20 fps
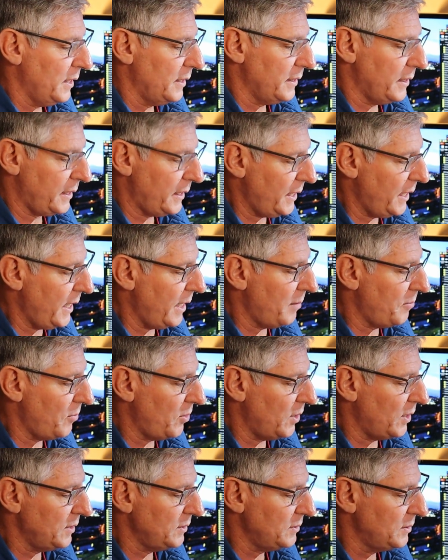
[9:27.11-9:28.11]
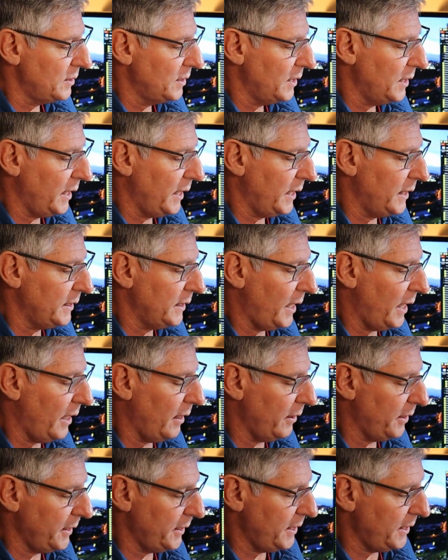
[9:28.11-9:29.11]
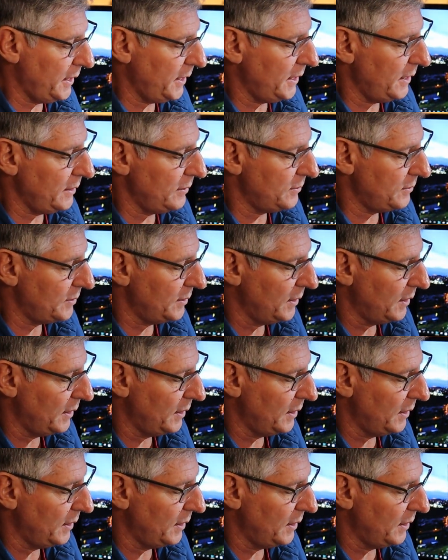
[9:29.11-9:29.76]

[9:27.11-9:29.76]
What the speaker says: the cameras, LEDs,